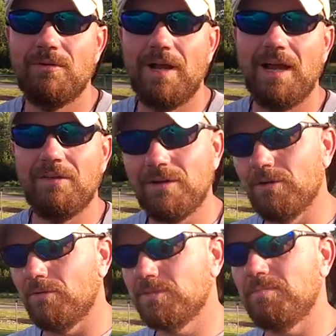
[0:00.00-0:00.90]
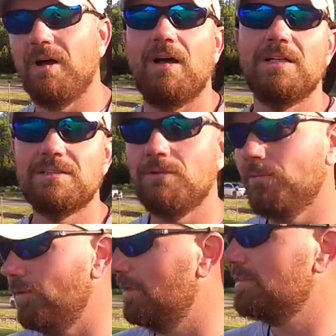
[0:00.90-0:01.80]
how they're going to respond. So
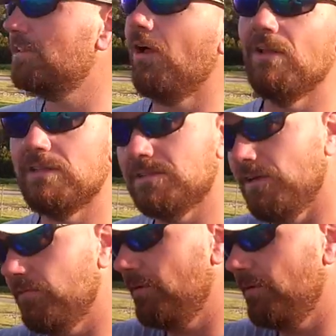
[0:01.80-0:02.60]
when we're installing stuff,